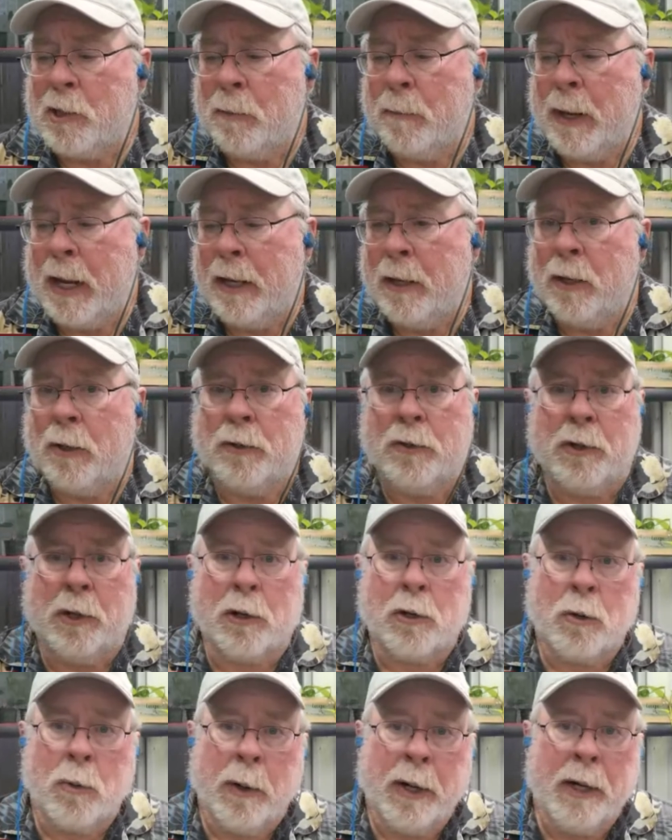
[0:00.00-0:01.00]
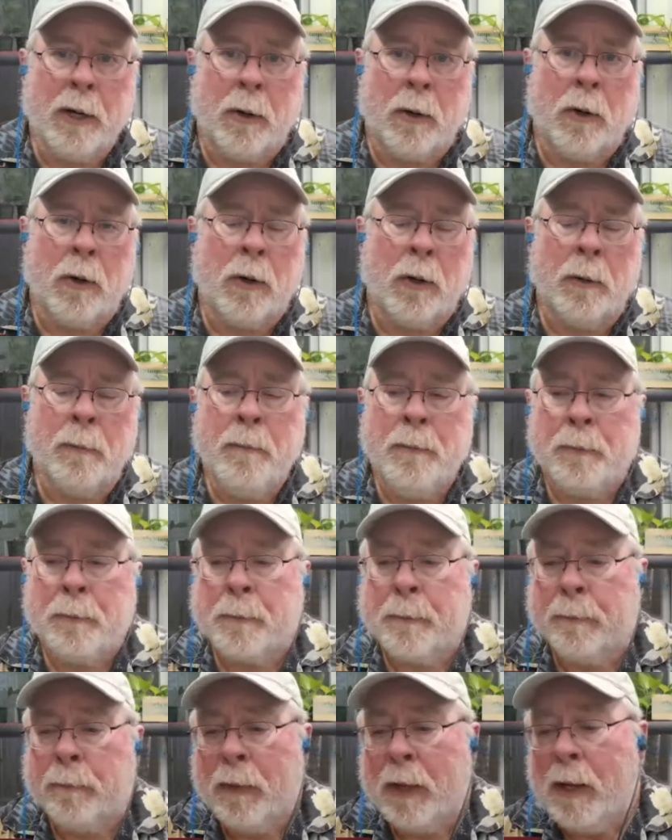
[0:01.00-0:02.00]
tomatoes. The Creole.
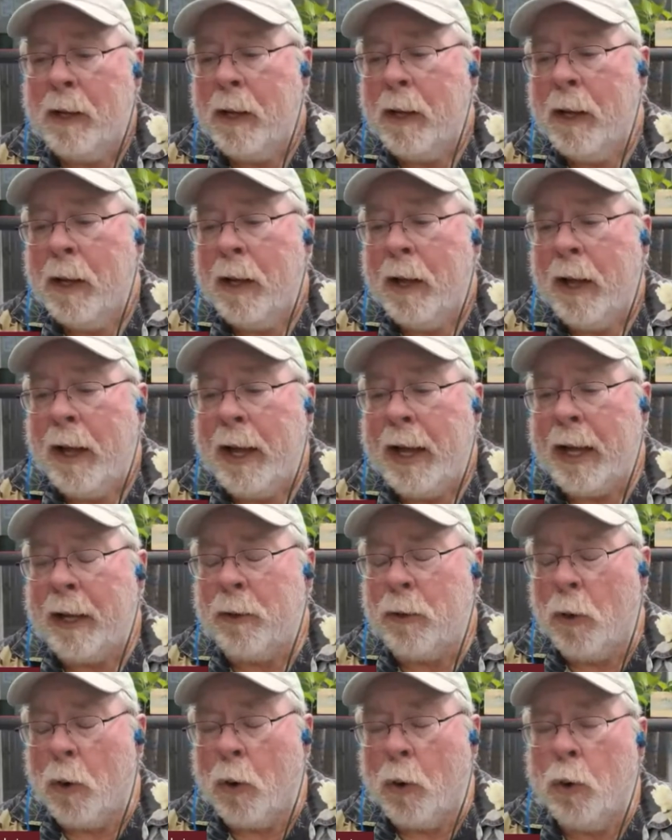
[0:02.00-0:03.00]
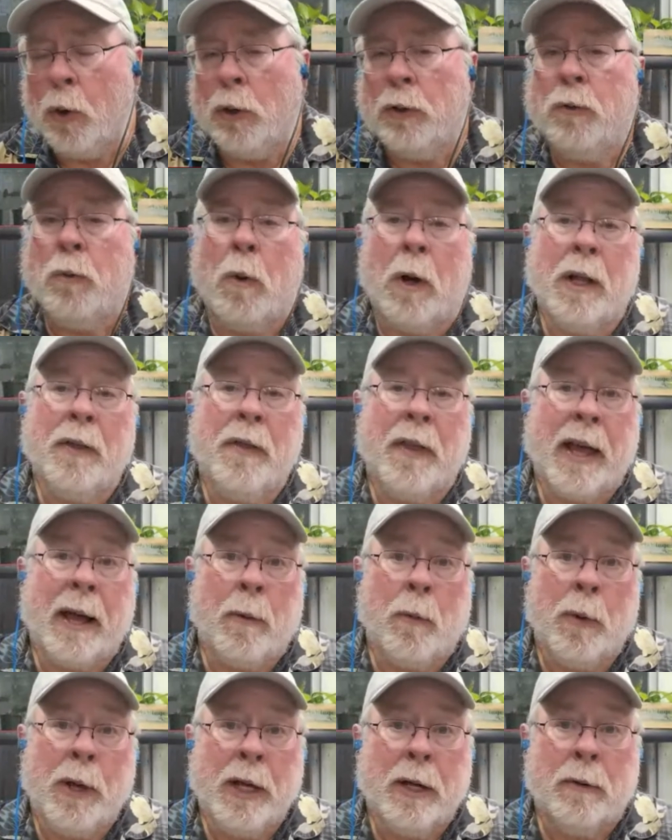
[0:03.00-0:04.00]
An old one
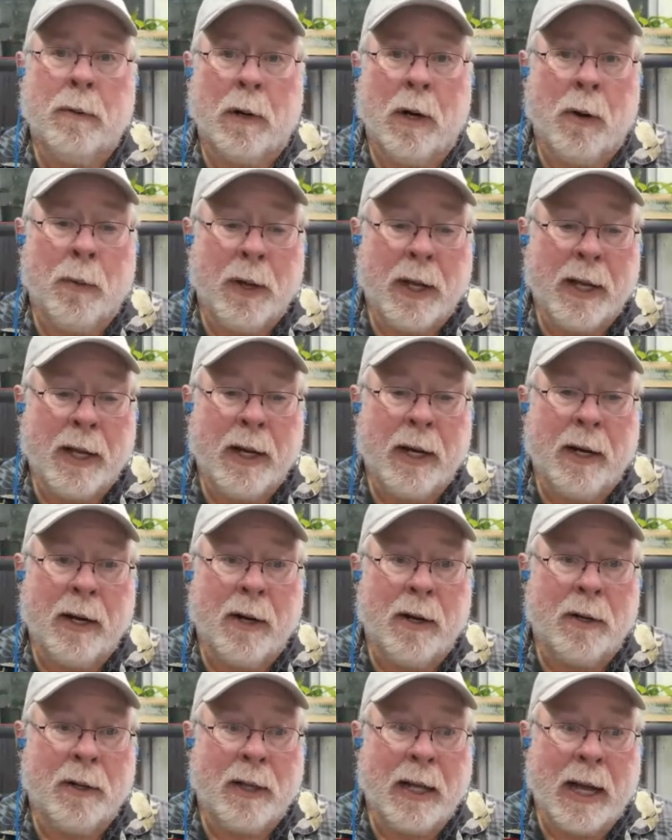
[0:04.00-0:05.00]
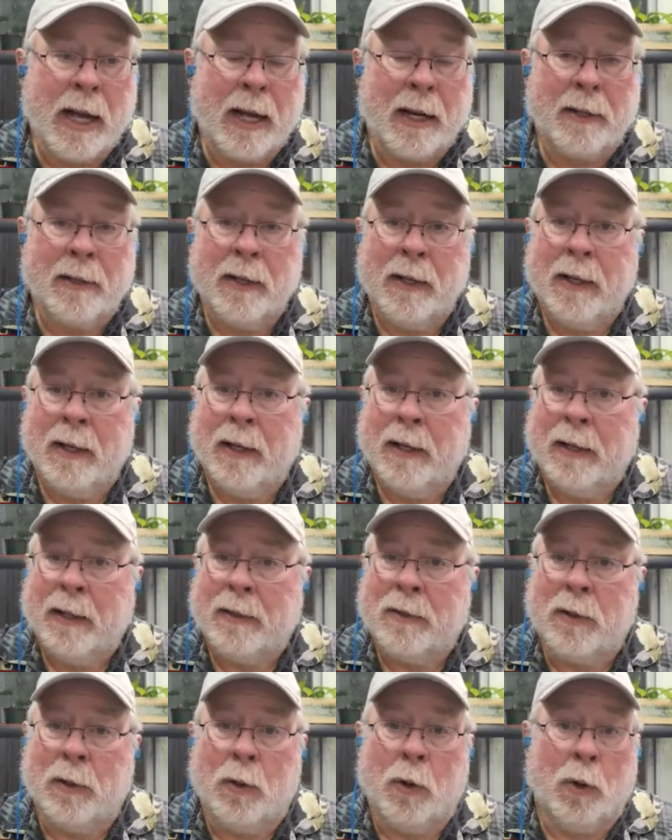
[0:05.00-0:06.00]
that we grow here that's
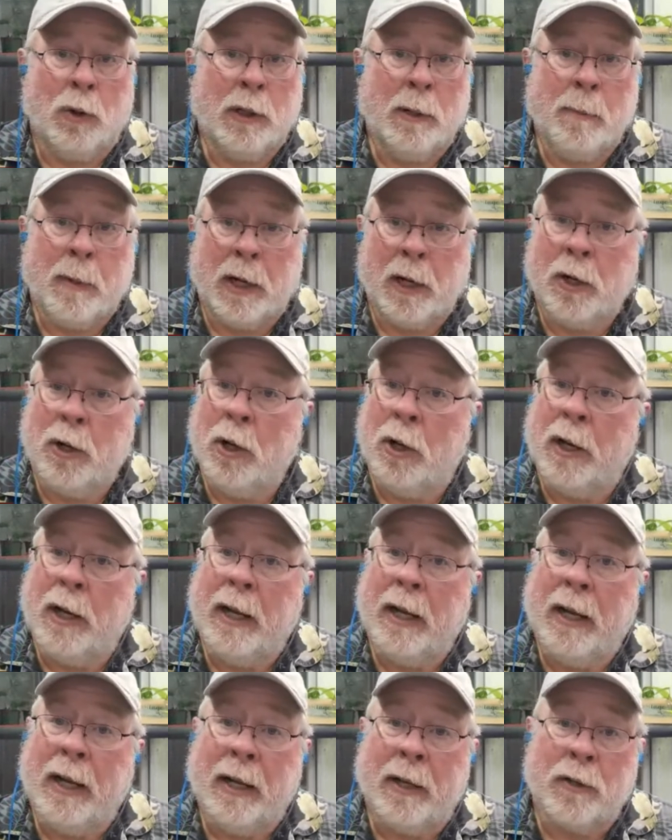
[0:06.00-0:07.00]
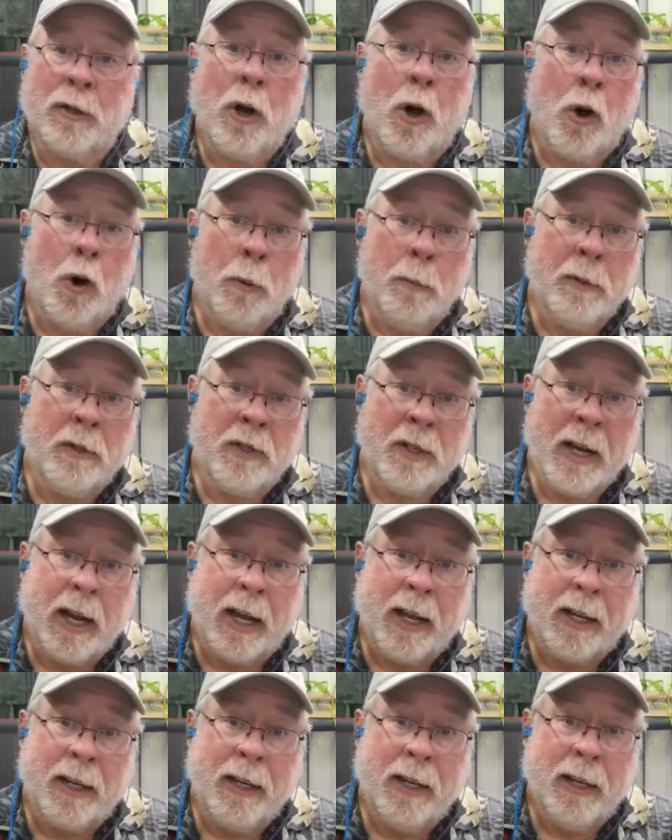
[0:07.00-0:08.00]
an oldie but a goodie. It's
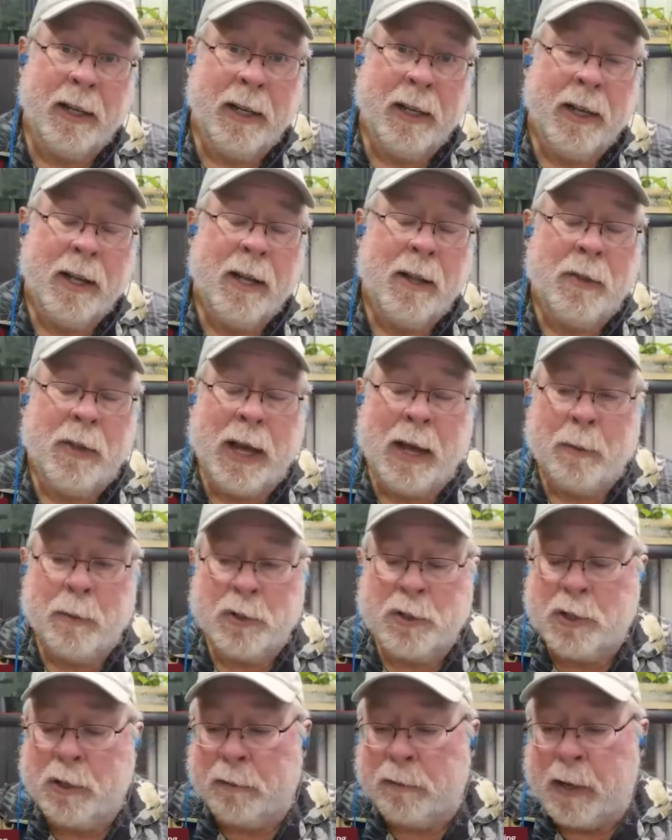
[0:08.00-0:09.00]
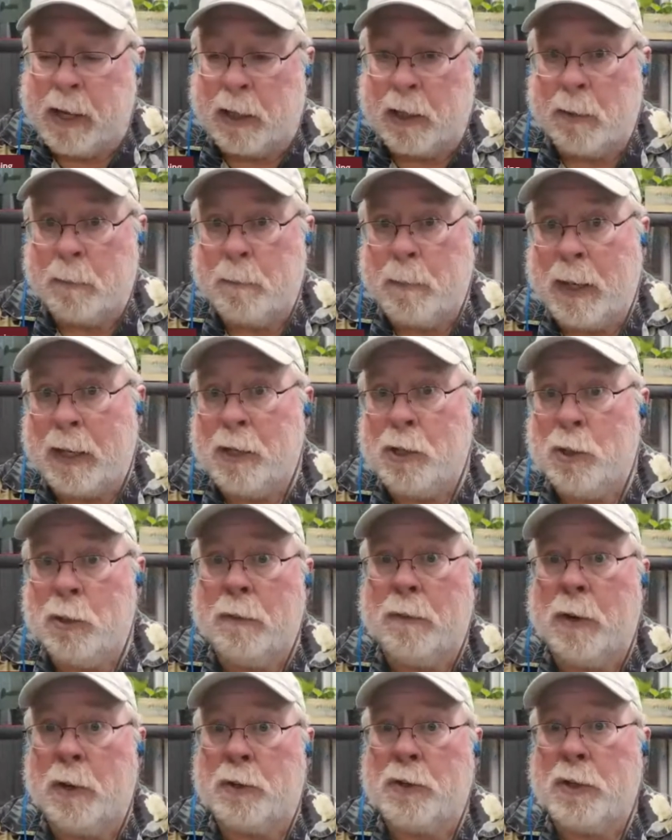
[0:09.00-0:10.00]
Homestead. That was developed at
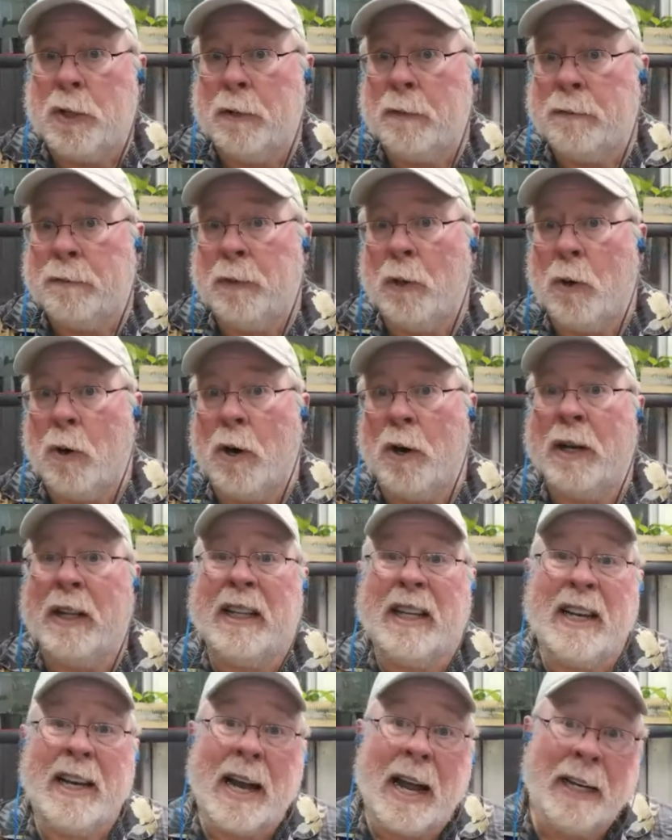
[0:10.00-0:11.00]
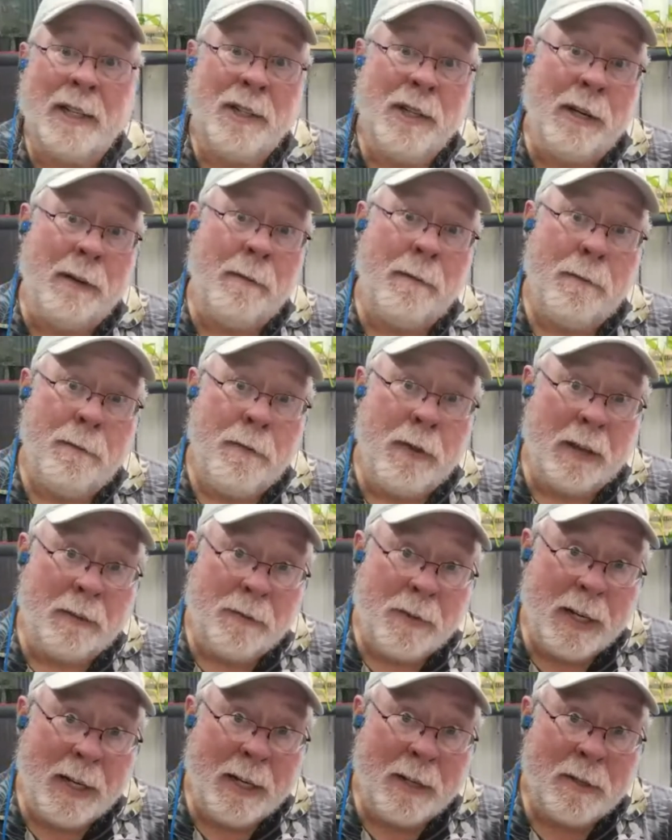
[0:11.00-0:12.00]
University of Florida in nineteen.
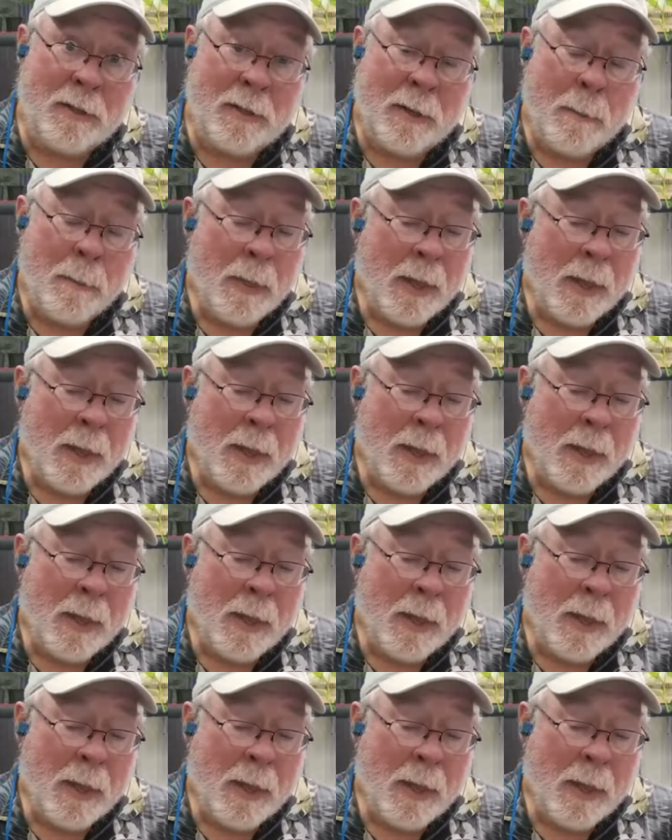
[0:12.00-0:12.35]
50s,